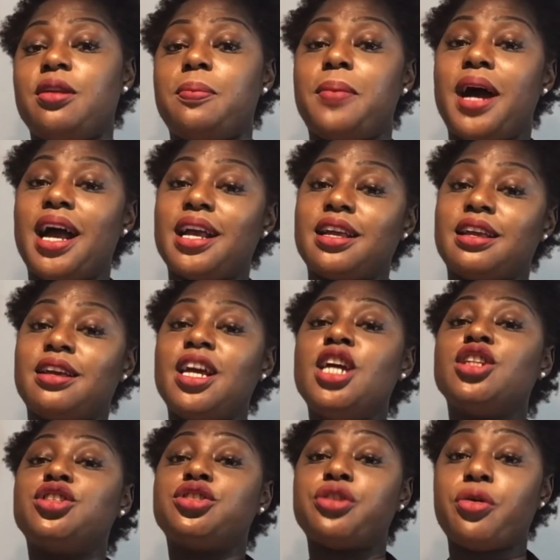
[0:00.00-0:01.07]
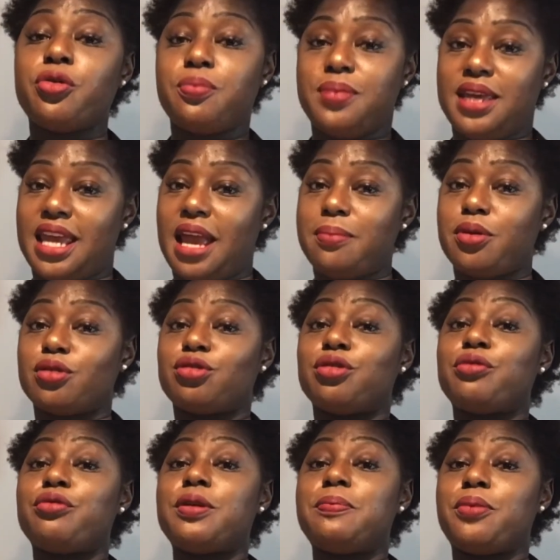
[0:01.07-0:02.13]
the bank should be able
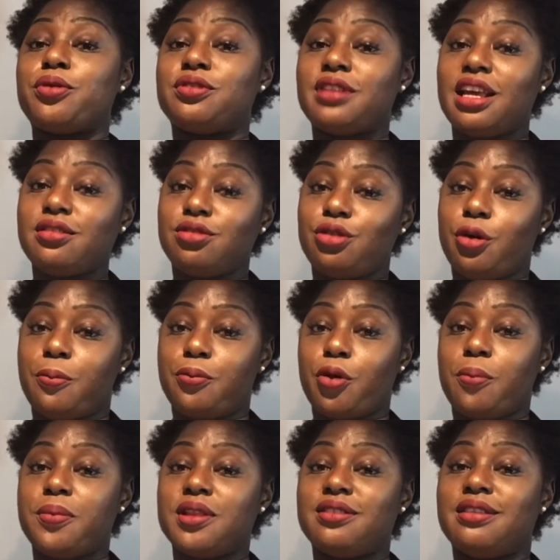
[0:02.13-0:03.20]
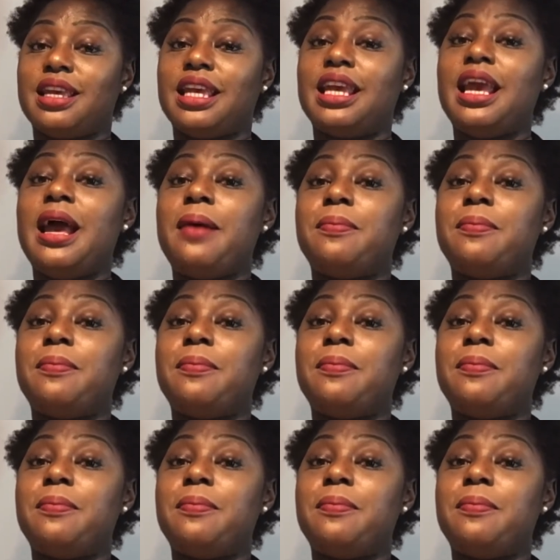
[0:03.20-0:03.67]
to repossess your property